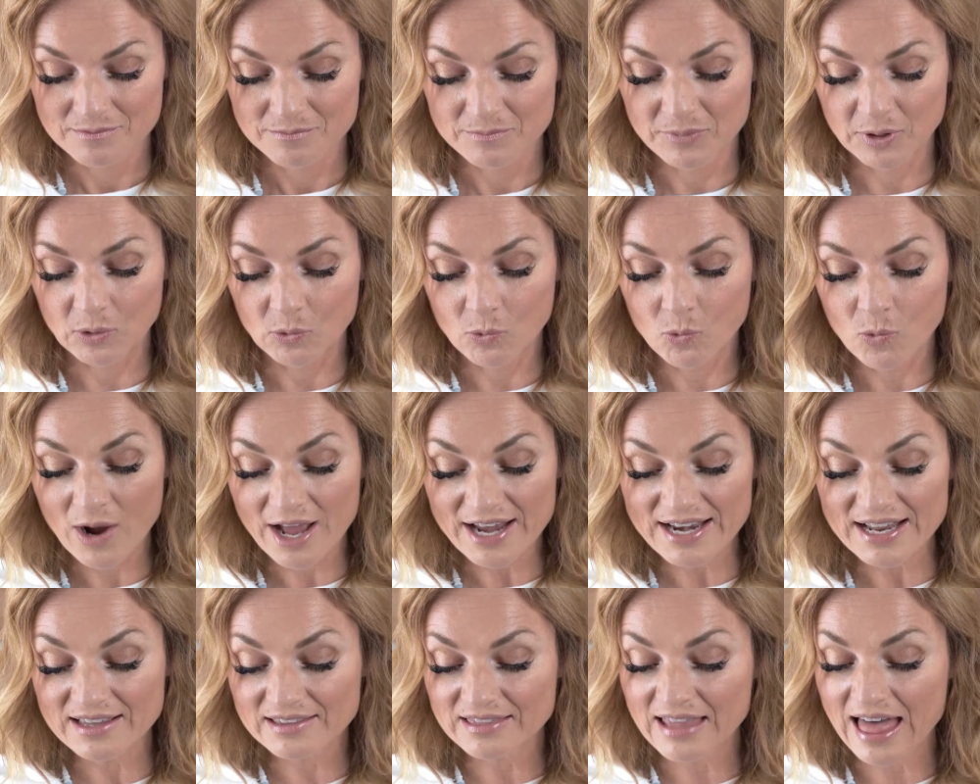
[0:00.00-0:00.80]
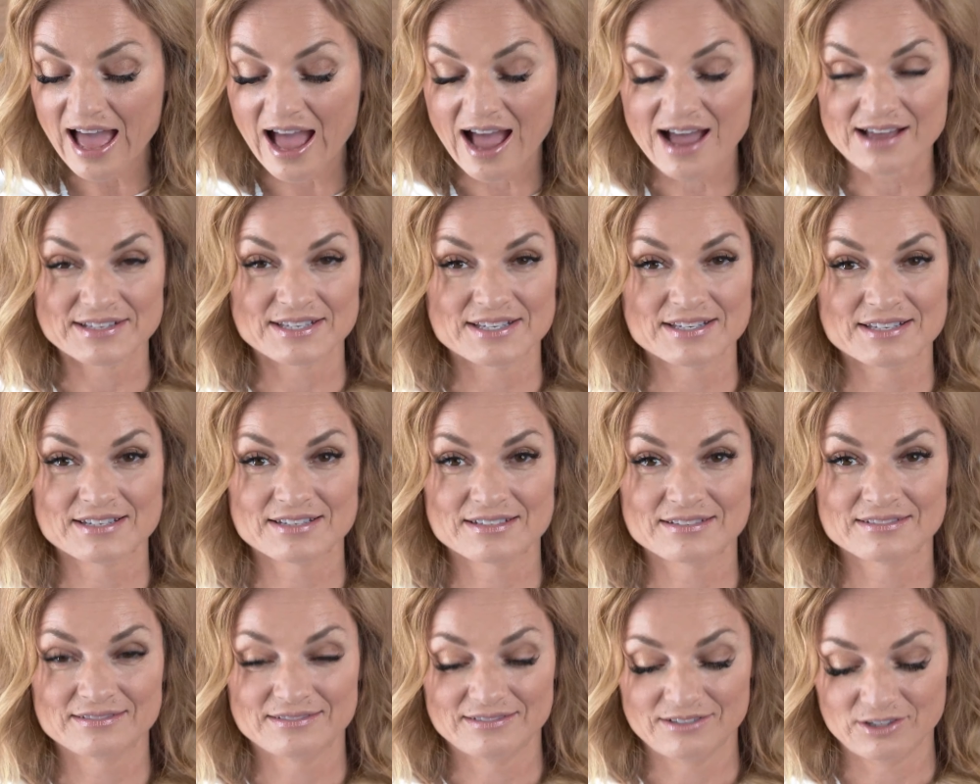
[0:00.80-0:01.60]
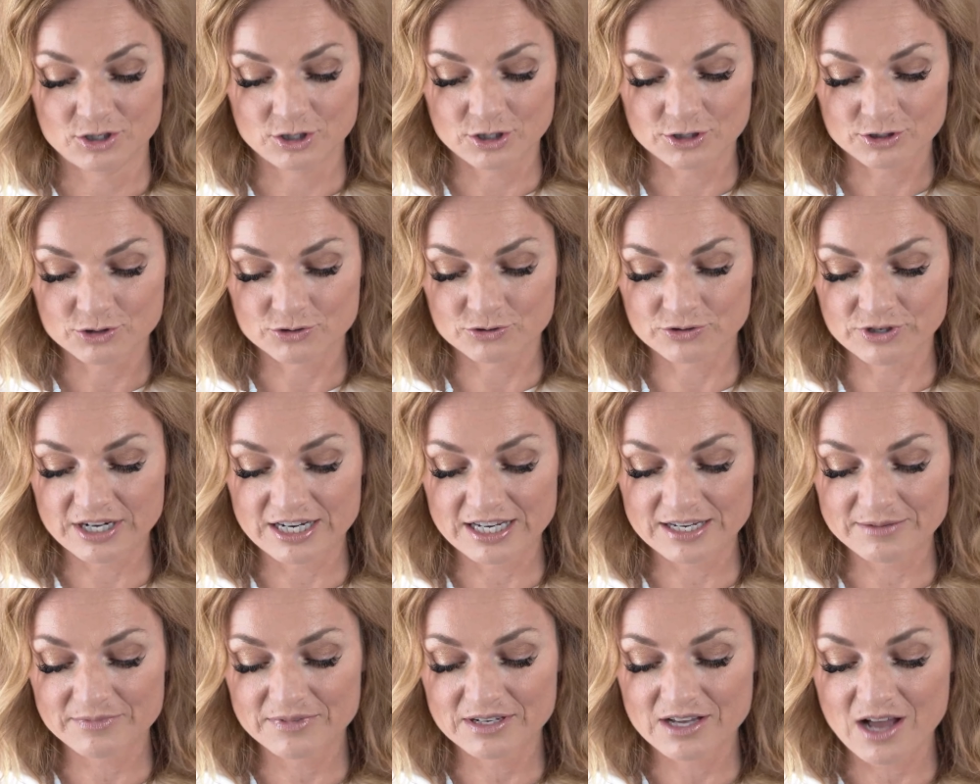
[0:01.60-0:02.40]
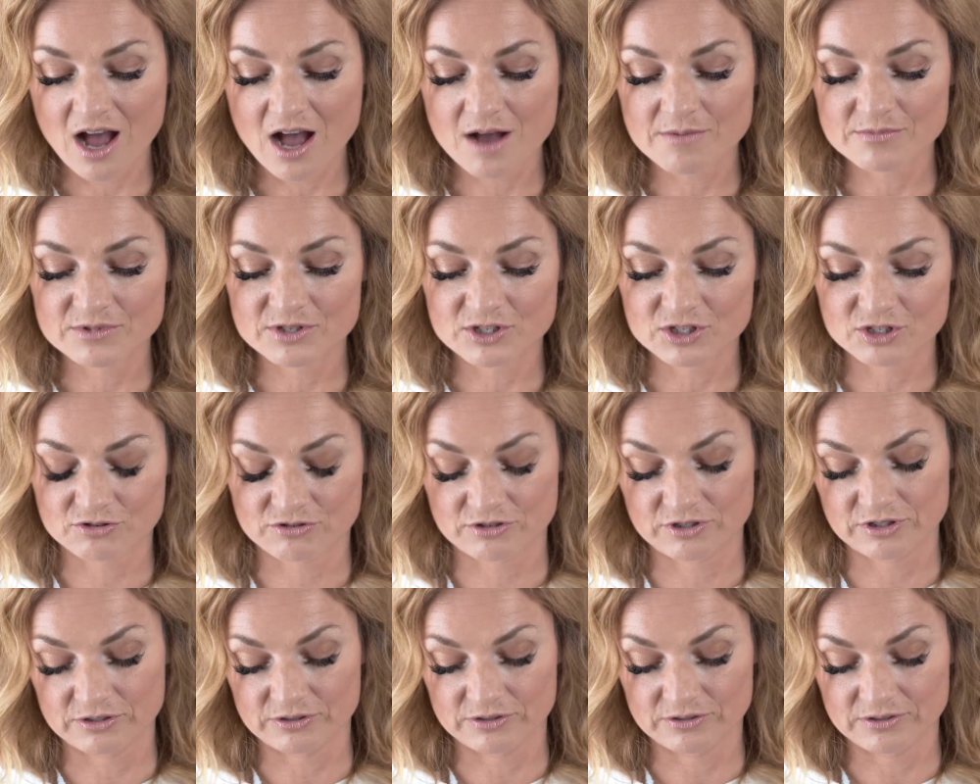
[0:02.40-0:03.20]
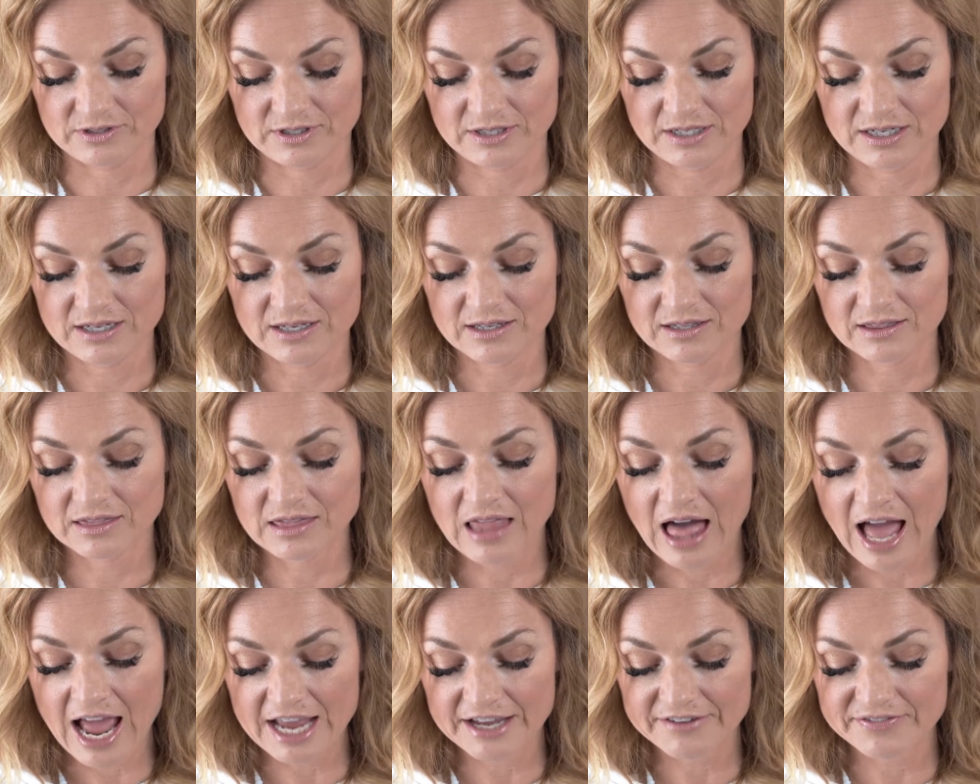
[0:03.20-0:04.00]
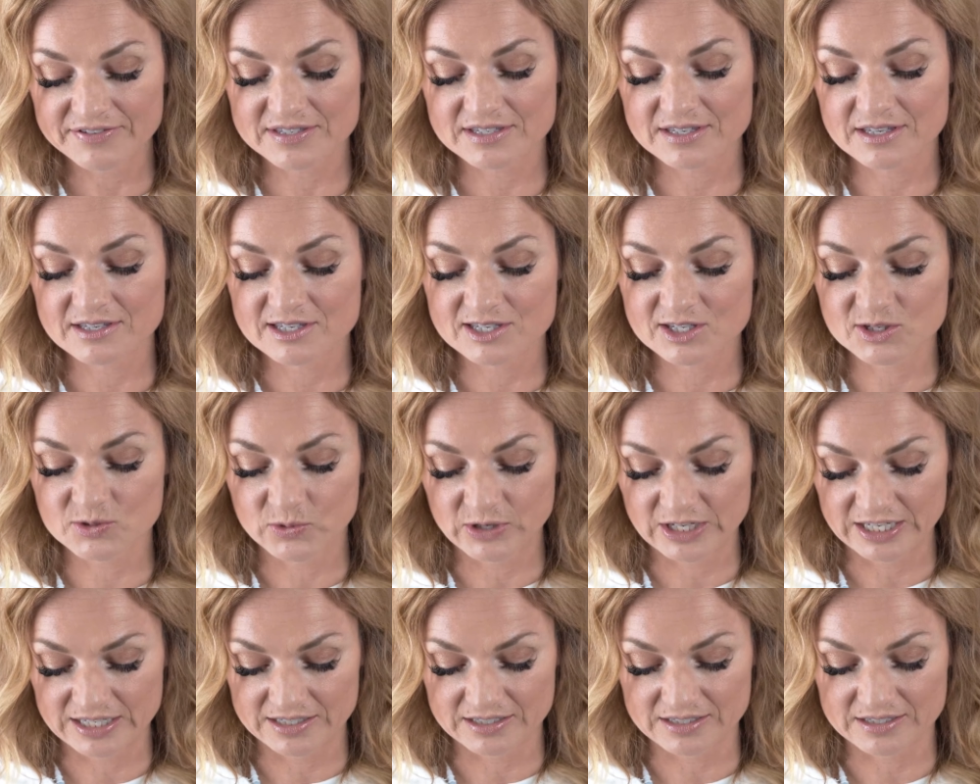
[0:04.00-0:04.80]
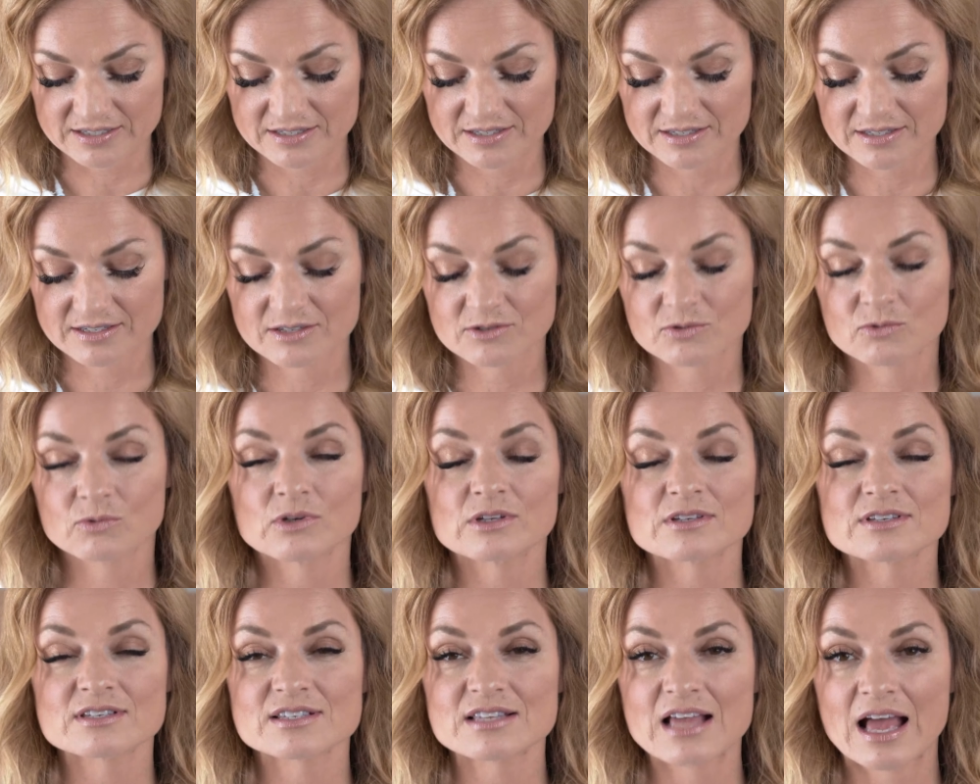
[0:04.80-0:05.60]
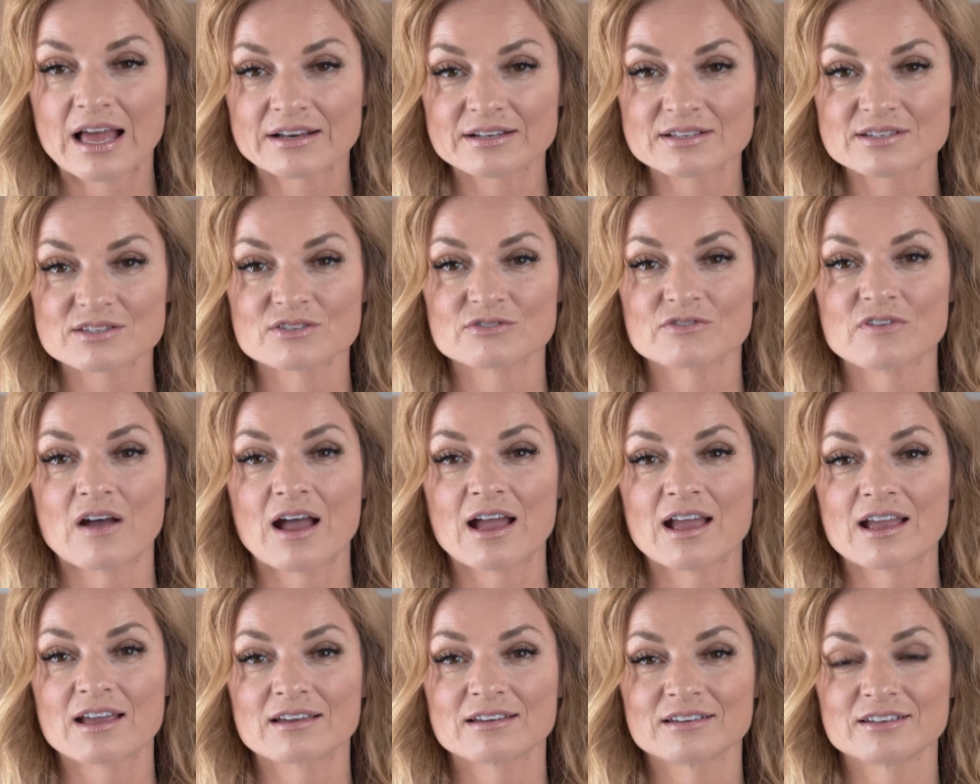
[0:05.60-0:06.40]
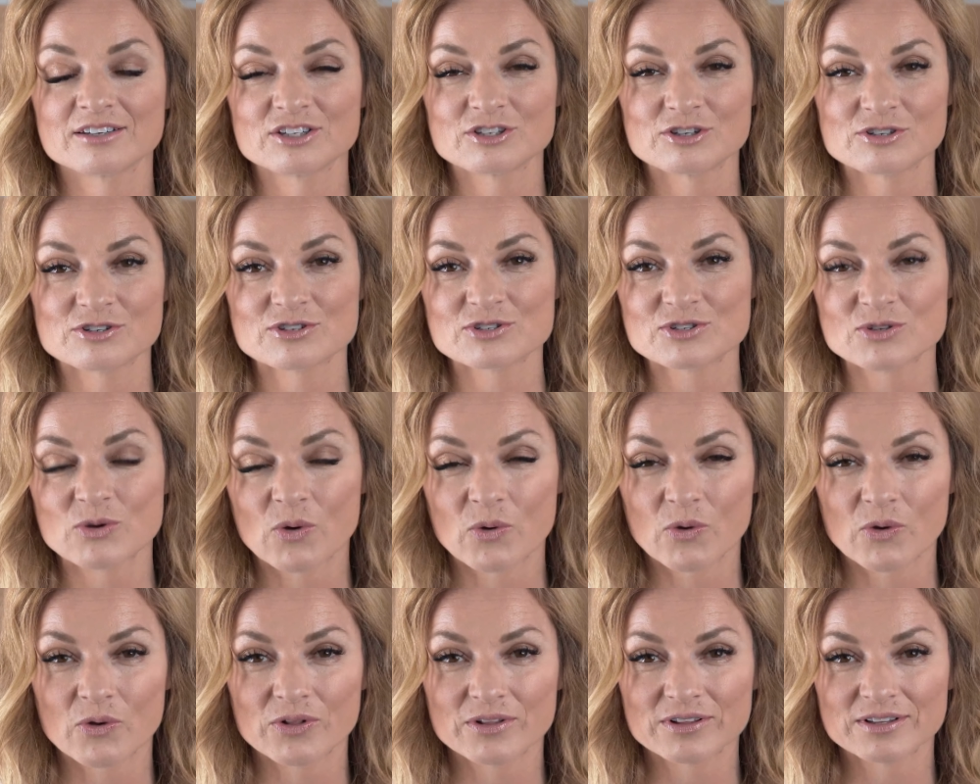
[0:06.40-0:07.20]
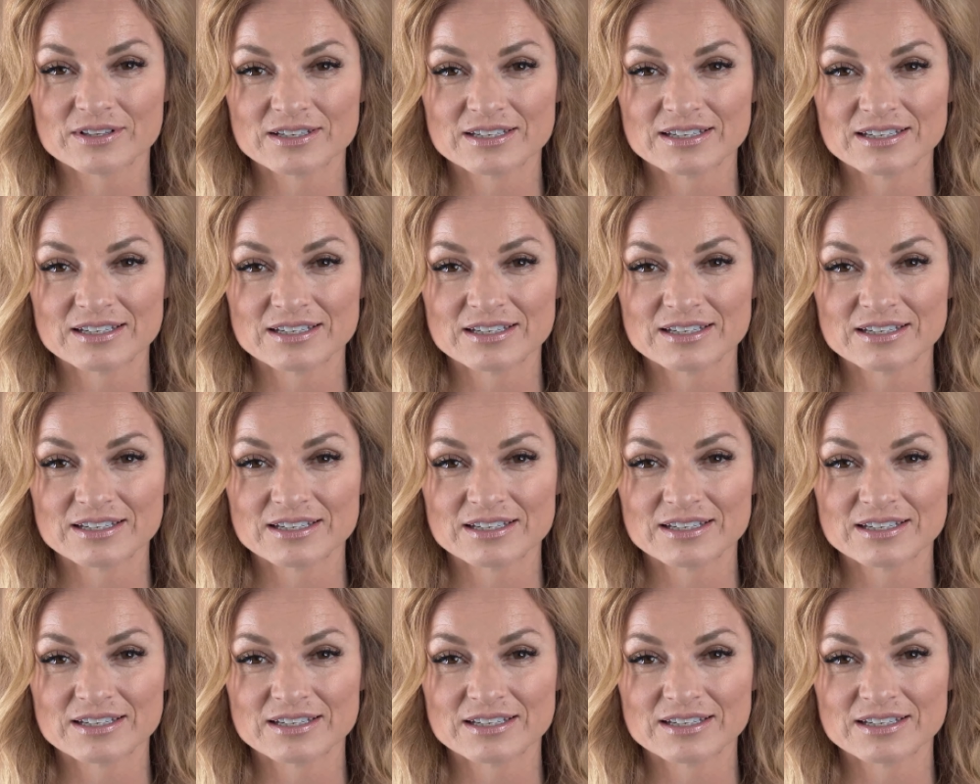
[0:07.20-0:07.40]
But when at last your dream comes true, life's sweetness will satisfy your soul.